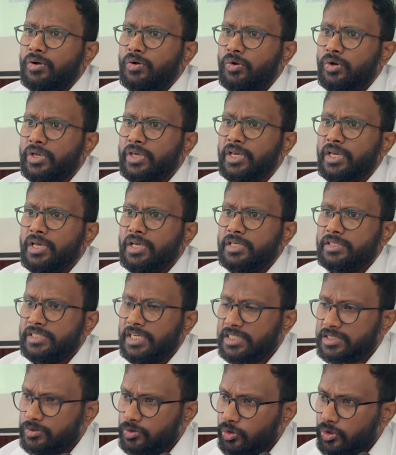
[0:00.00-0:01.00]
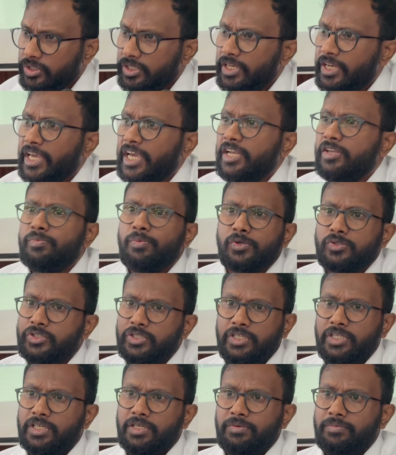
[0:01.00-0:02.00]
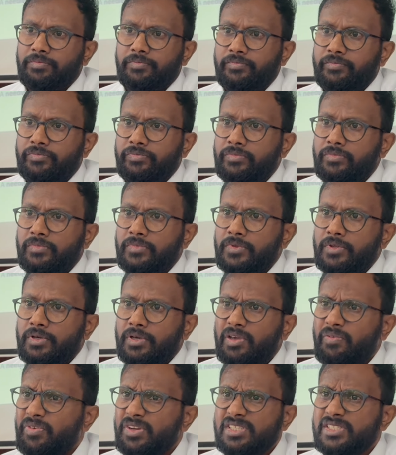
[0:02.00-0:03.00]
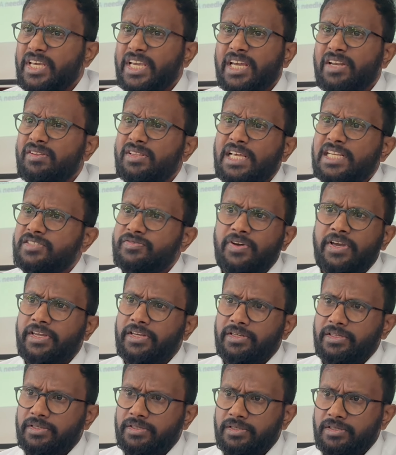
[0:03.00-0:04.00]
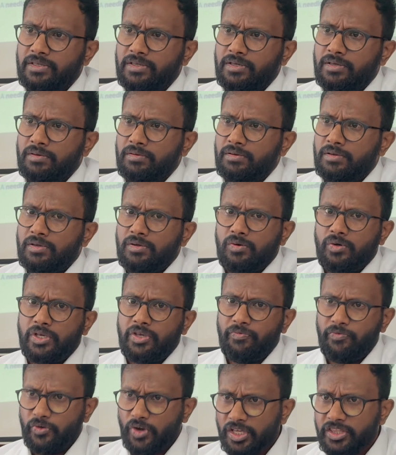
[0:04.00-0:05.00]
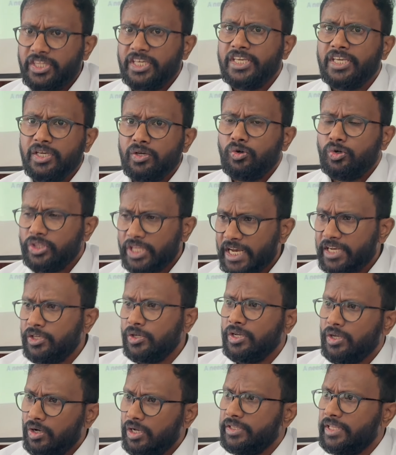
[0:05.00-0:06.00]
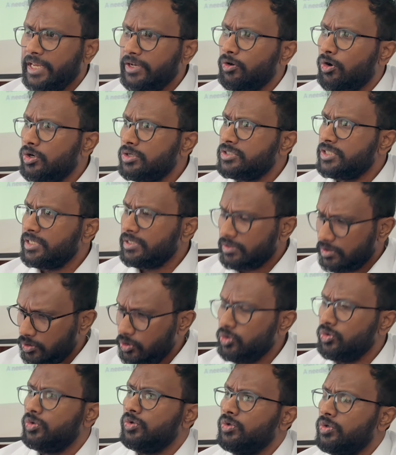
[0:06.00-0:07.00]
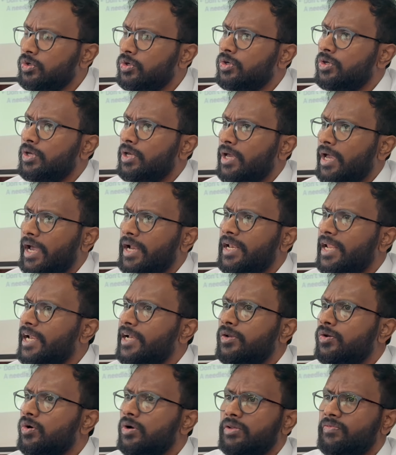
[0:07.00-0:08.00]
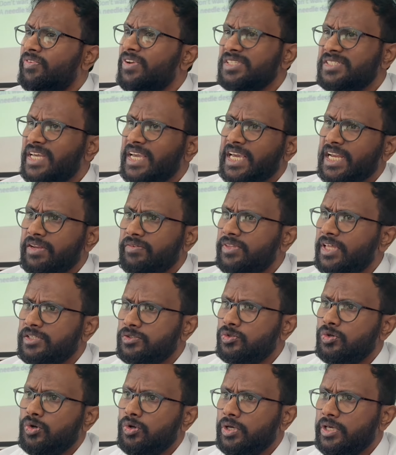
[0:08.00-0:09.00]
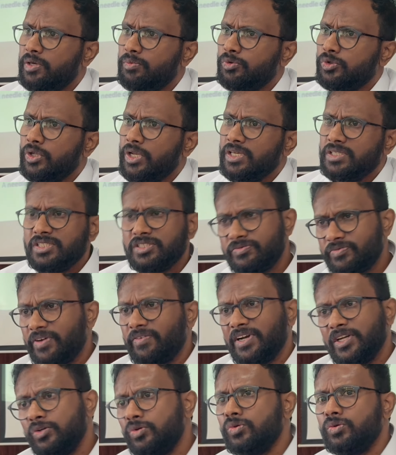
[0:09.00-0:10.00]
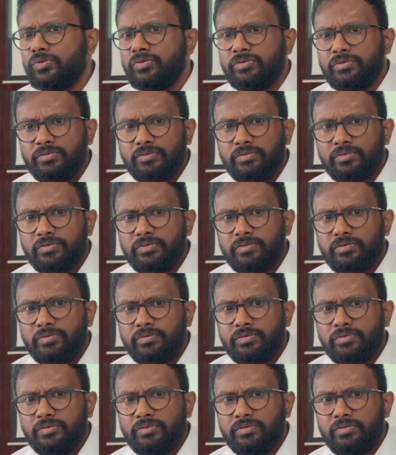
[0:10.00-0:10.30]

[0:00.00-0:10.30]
Okay? Just doing the negative procedure. If it is negative, that's fine. Okay? If you are thinking on that onset, do. And later on, if it is negative, that chemotherapy is fine. What to do?